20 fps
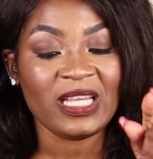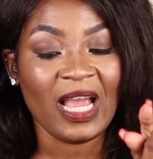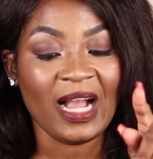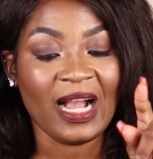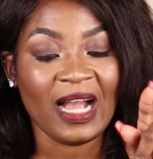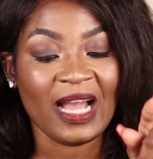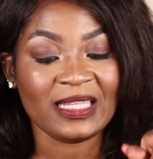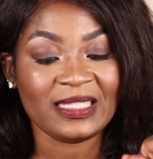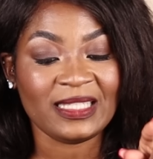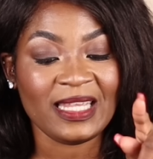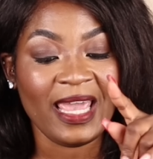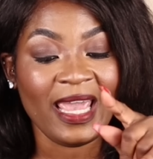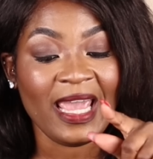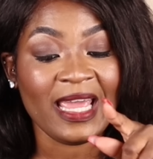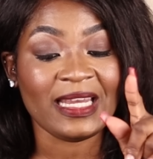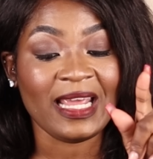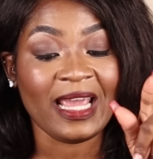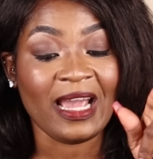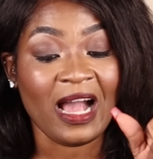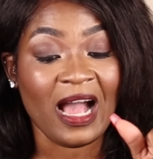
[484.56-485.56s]
Ntshangase
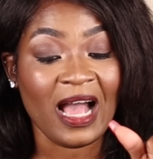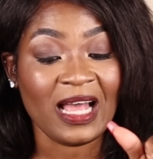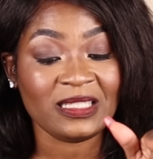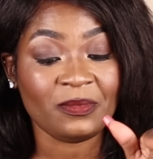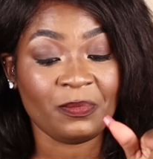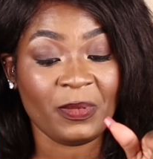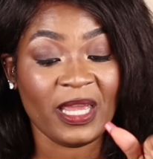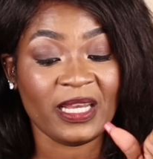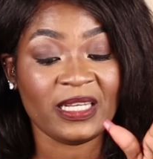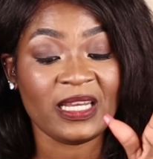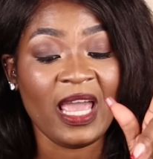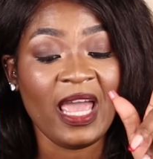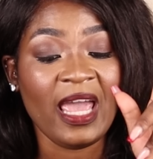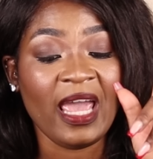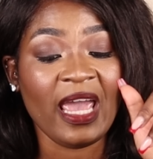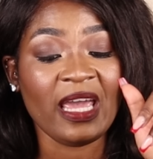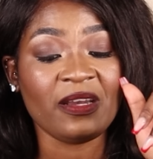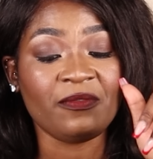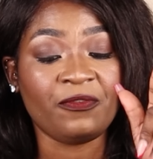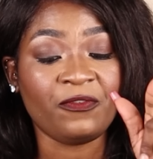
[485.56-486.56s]
and her husband
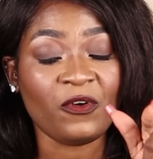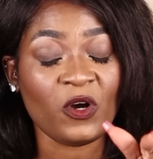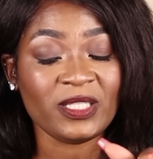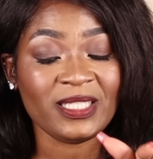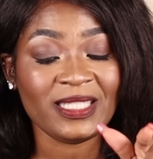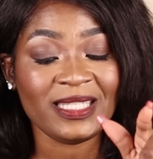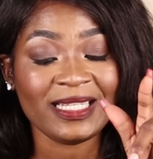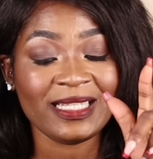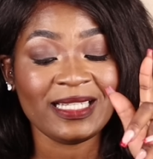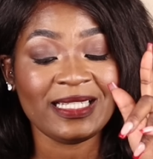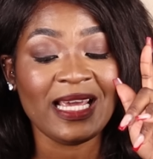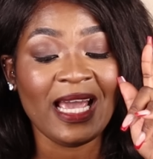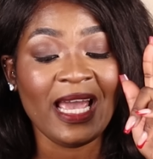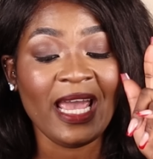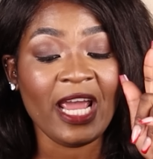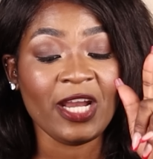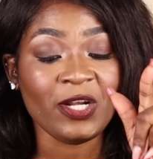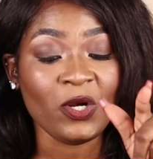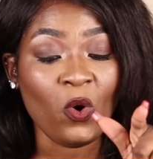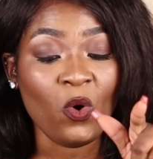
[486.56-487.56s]
had fostered
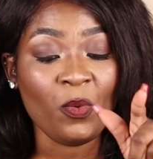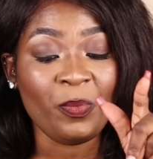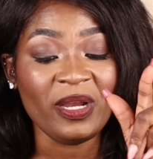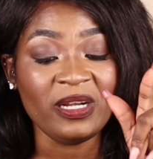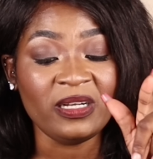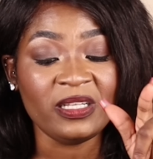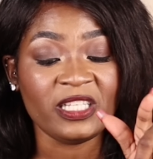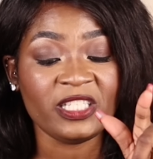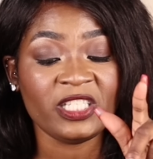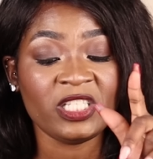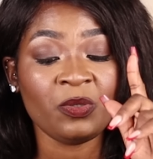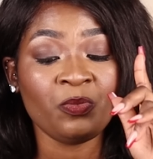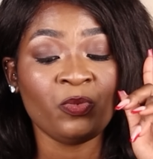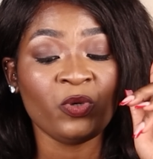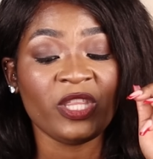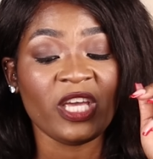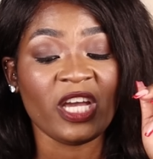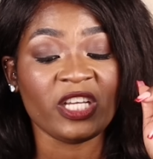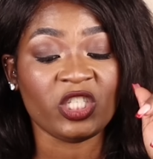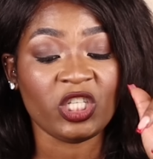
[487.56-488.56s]
an open relationship
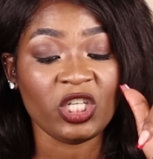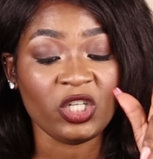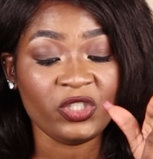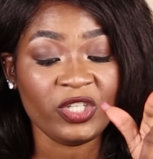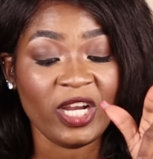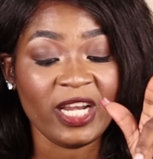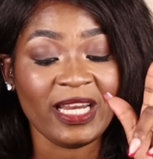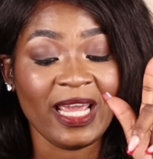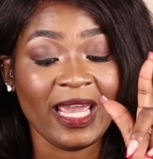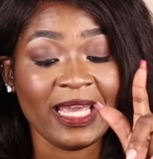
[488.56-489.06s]
with their children,